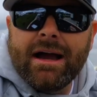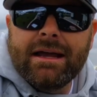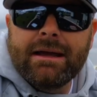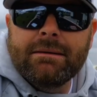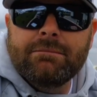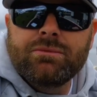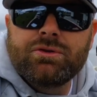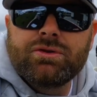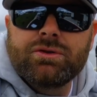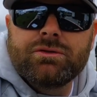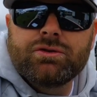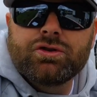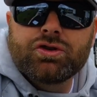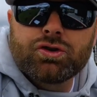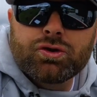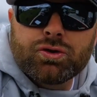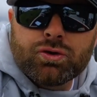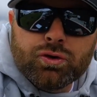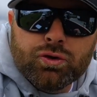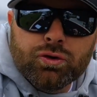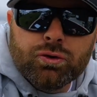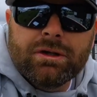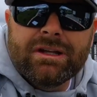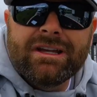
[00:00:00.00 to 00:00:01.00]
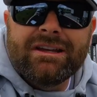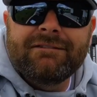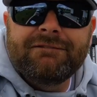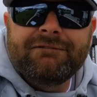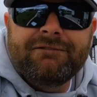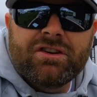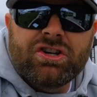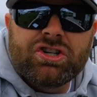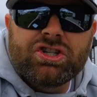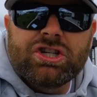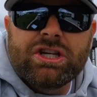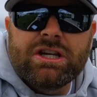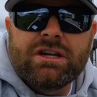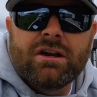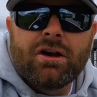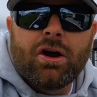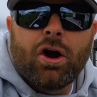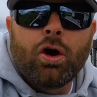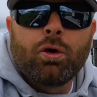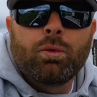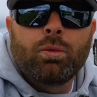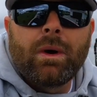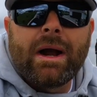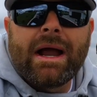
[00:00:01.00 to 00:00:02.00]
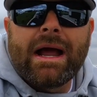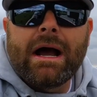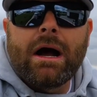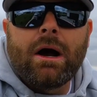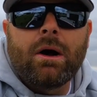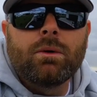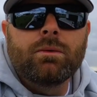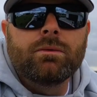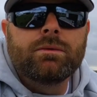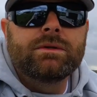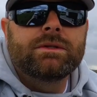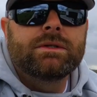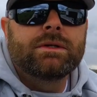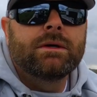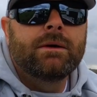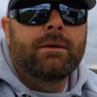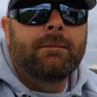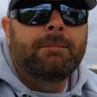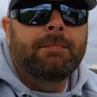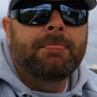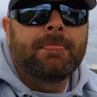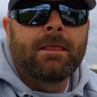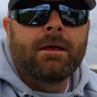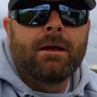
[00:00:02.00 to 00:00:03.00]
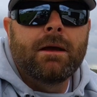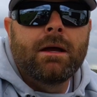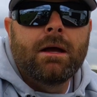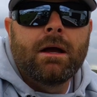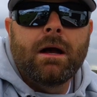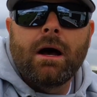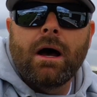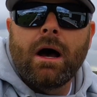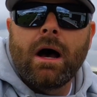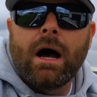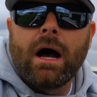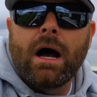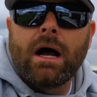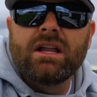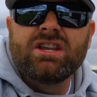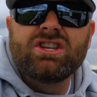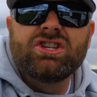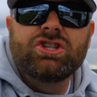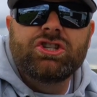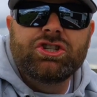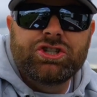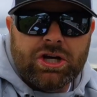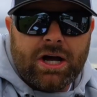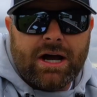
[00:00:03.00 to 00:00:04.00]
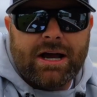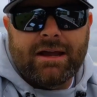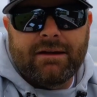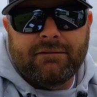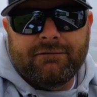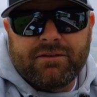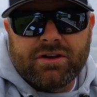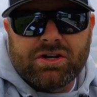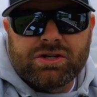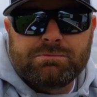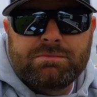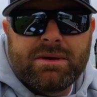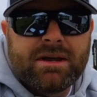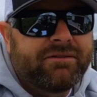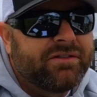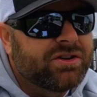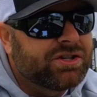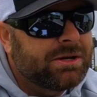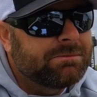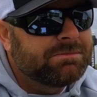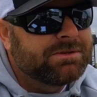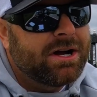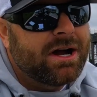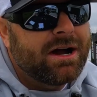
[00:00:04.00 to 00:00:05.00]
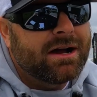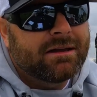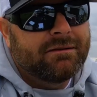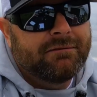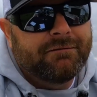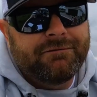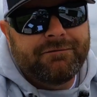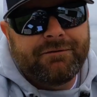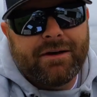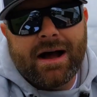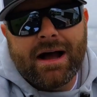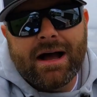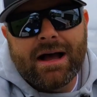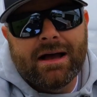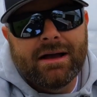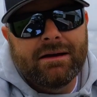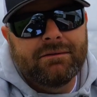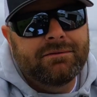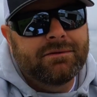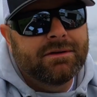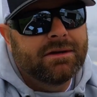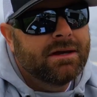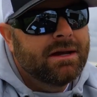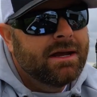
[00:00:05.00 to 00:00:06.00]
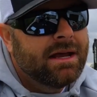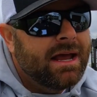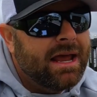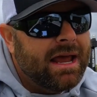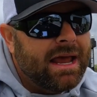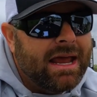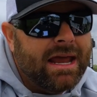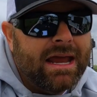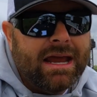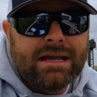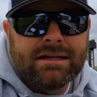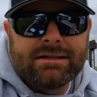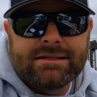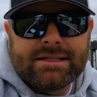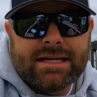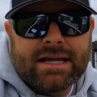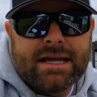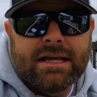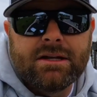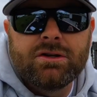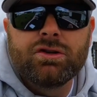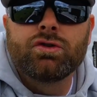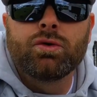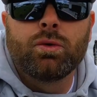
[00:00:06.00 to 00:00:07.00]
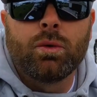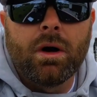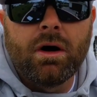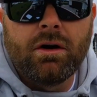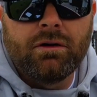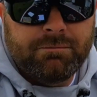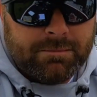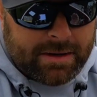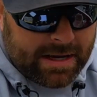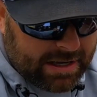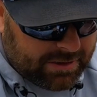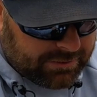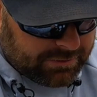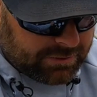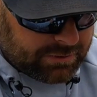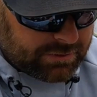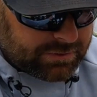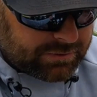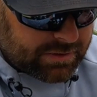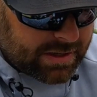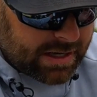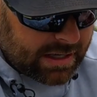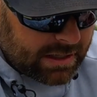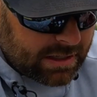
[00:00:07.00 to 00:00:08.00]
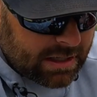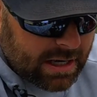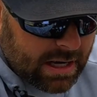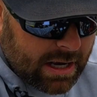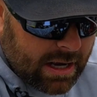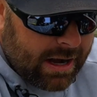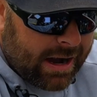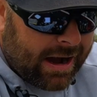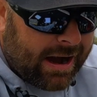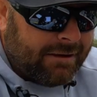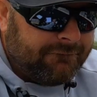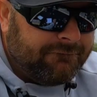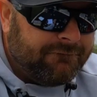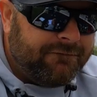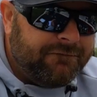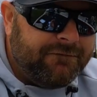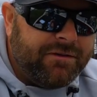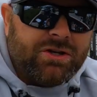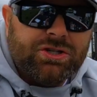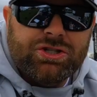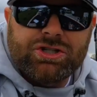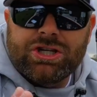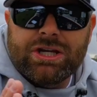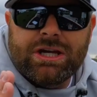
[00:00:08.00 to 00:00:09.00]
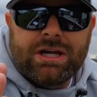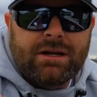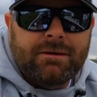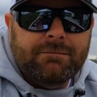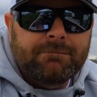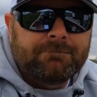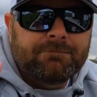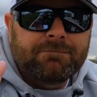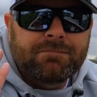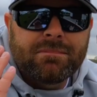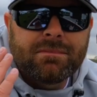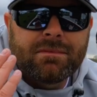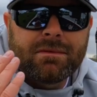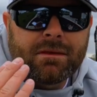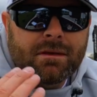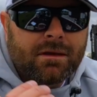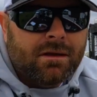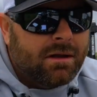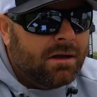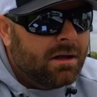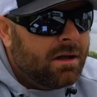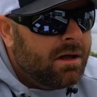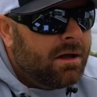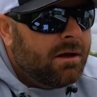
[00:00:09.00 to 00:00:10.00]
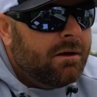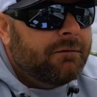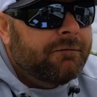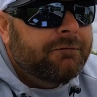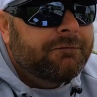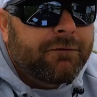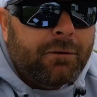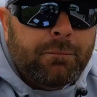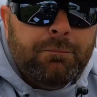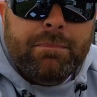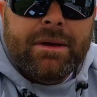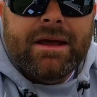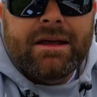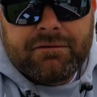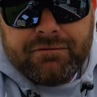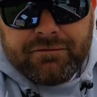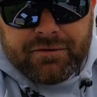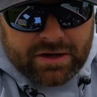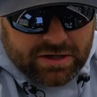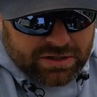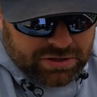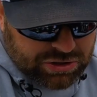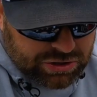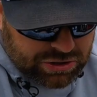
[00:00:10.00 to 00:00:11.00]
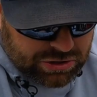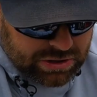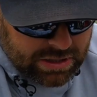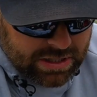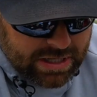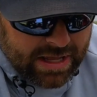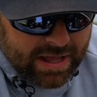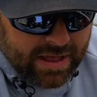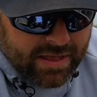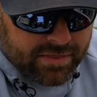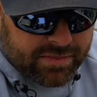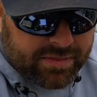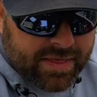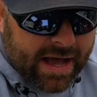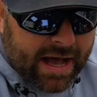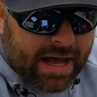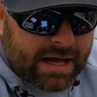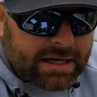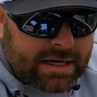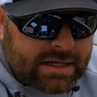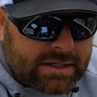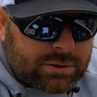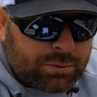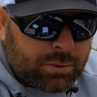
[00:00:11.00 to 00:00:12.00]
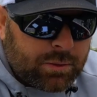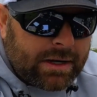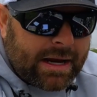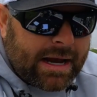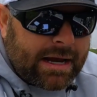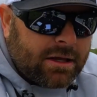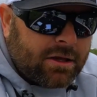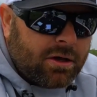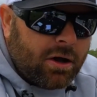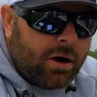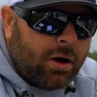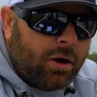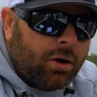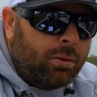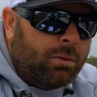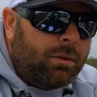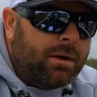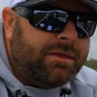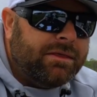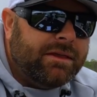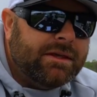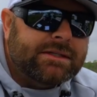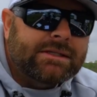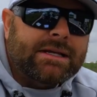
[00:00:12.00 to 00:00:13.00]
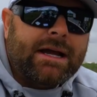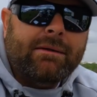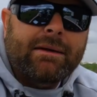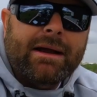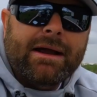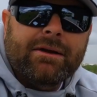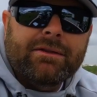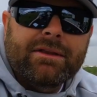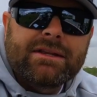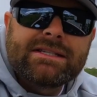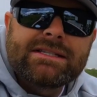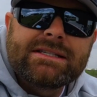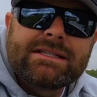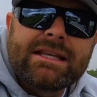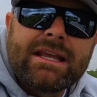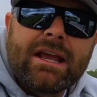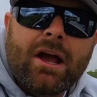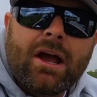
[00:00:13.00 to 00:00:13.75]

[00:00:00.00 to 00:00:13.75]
am truly fishing around giant fish, big fish, I'm talking 5, 8, 10, 12 pounders, right? I'm fishing for big fish. That is when I go with this guy right here. This is the